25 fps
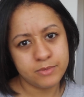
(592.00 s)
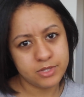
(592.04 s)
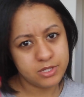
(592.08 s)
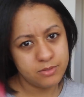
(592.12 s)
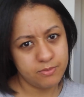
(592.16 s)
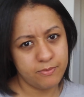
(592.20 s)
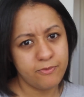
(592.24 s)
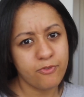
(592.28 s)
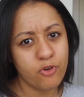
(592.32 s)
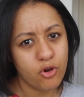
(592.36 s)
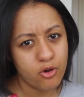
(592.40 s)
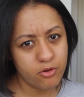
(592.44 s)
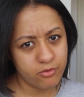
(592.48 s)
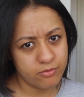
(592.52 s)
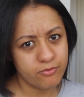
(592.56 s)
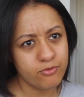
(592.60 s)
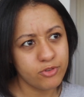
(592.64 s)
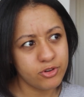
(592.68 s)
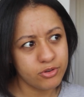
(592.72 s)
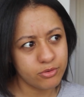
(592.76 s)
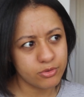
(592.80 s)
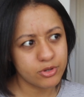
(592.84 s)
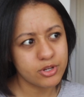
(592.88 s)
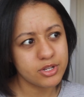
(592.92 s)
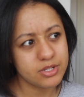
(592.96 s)
for a
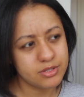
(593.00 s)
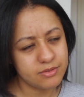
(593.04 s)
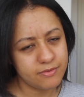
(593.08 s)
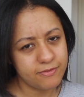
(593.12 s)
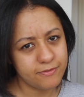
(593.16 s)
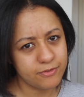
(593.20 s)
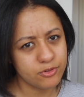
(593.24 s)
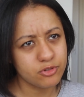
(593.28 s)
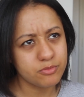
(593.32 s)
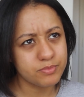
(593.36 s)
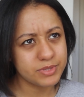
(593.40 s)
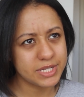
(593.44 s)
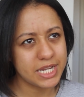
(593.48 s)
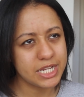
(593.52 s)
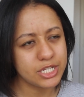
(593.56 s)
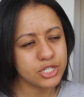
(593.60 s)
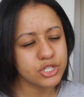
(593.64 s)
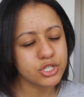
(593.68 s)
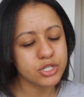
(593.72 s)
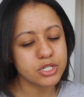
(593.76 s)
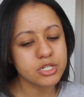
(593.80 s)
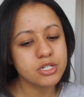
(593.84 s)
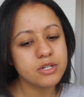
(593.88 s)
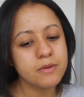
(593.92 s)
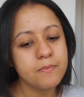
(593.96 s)
real good full
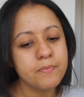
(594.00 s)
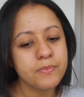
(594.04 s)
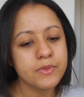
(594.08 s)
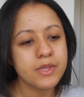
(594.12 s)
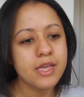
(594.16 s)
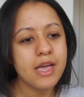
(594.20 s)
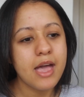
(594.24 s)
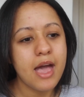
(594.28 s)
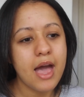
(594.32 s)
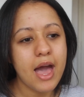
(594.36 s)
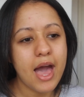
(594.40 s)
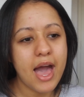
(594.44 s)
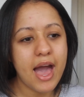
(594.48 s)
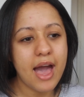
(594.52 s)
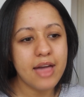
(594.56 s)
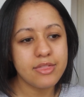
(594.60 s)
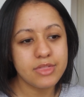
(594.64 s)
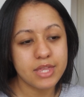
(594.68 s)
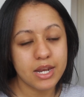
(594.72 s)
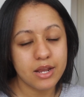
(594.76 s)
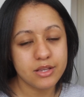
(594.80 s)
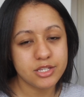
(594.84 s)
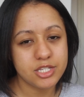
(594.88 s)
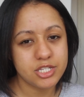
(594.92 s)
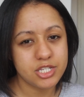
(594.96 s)
potential. And
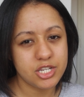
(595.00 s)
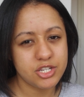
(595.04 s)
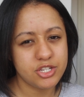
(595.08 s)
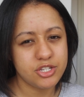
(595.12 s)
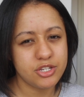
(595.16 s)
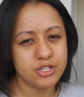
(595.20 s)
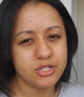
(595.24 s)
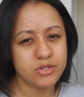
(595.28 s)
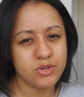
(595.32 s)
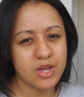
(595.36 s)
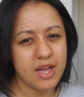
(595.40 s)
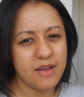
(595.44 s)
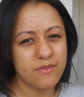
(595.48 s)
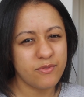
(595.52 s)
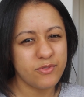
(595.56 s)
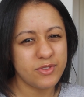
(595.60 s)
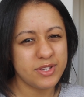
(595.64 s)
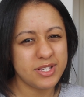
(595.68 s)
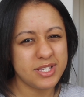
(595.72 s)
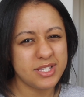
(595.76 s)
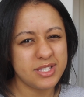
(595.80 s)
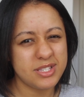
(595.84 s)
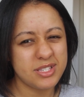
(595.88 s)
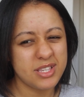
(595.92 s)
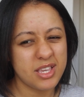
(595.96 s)
then I suggest you do it every
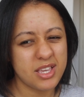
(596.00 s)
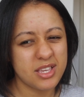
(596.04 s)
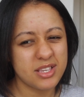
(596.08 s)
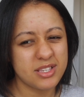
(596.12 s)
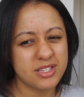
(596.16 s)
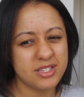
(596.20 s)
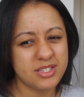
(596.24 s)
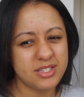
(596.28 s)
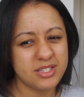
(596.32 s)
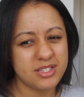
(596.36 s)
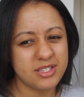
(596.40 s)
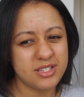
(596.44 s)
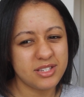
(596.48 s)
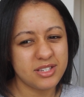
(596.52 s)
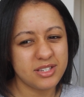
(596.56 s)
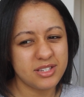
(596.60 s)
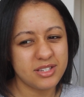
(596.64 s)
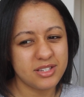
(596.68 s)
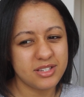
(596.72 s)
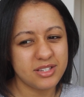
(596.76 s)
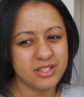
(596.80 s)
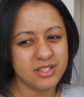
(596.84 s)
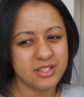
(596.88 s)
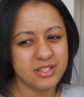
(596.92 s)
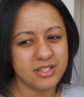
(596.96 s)
6
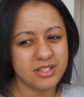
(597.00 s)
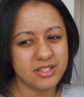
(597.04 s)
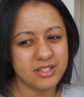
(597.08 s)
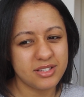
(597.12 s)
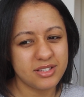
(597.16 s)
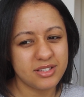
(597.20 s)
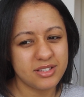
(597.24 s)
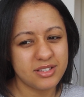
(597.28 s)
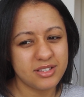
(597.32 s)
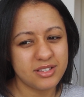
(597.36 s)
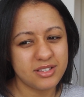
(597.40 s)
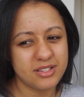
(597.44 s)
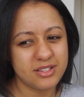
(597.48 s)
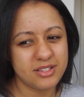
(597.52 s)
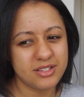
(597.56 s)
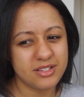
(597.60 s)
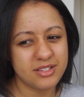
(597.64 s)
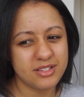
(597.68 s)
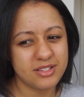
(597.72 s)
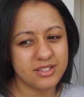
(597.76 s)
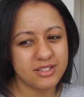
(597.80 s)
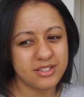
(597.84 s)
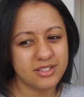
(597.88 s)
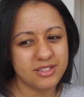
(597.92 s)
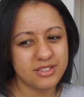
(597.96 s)

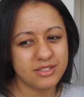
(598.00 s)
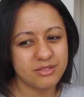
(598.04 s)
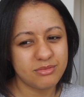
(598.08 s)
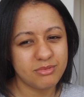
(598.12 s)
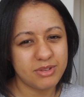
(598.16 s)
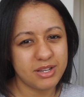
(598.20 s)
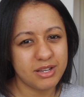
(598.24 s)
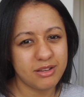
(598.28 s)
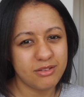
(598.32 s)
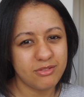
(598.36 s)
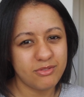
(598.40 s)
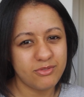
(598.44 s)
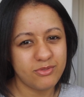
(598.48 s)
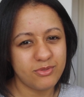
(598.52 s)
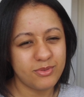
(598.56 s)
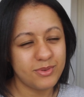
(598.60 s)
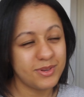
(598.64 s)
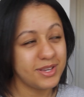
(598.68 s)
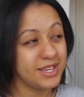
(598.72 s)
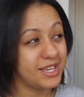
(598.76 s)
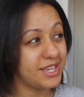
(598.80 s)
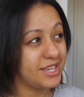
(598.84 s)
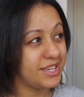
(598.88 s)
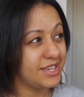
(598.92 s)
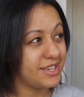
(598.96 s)
to 12
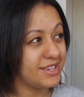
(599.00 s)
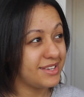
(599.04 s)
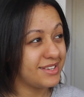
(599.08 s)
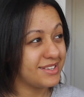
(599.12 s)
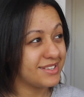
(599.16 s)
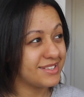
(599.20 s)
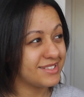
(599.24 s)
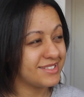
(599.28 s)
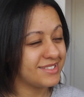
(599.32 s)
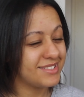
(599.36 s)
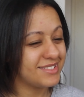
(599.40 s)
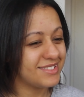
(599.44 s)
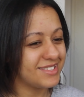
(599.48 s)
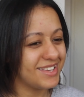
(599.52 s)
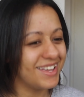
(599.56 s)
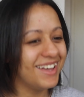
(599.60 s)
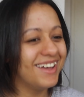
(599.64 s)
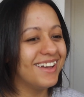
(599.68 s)
weeks.